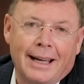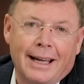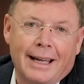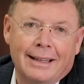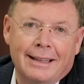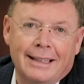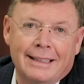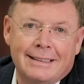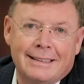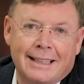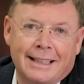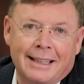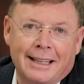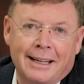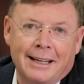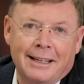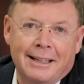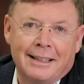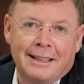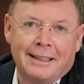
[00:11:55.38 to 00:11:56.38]
And they said
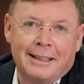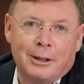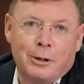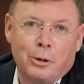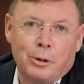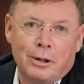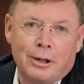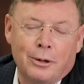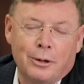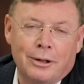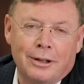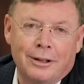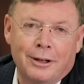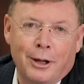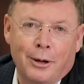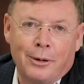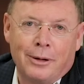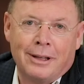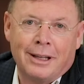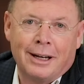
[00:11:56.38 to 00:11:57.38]
that the court
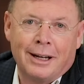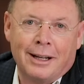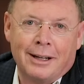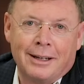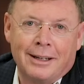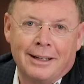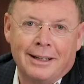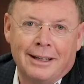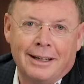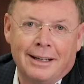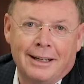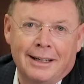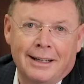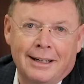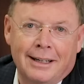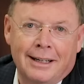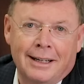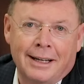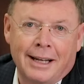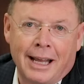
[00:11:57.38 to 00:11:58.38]
noted that
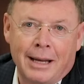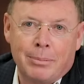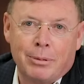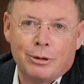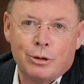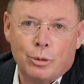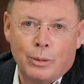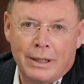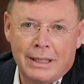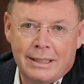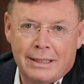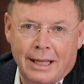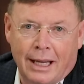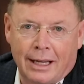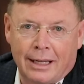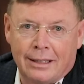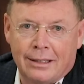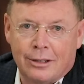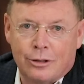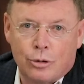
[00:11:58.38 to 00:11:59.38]
on April
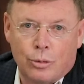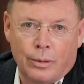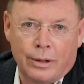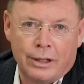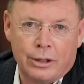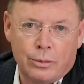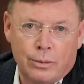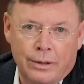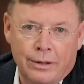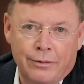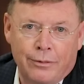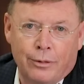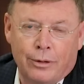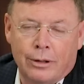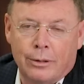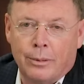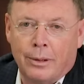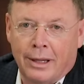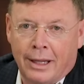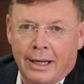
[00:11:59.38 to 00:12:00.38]
22nd,
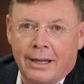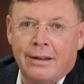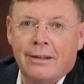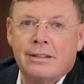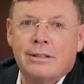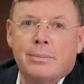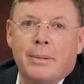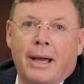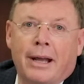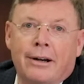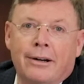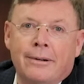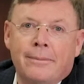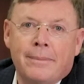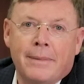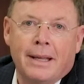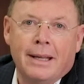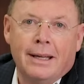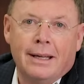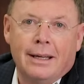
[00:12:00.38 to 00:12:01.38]
2024, related to this matter,
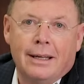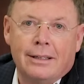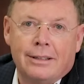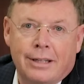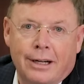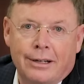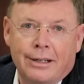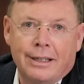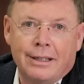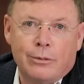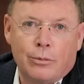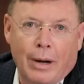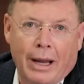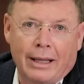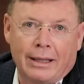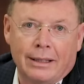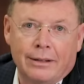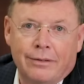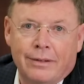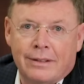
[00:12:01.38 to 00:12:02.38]
Terry
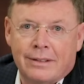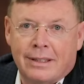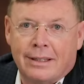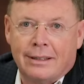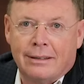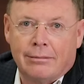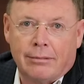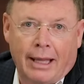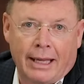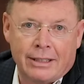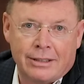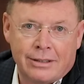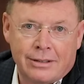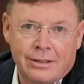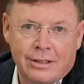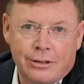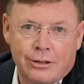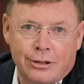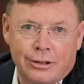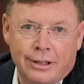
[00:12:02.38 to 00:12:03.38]
Ratliff is a
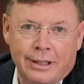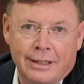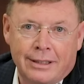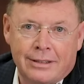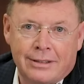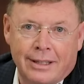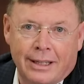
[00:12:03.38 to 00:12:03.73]
licensed attorney in the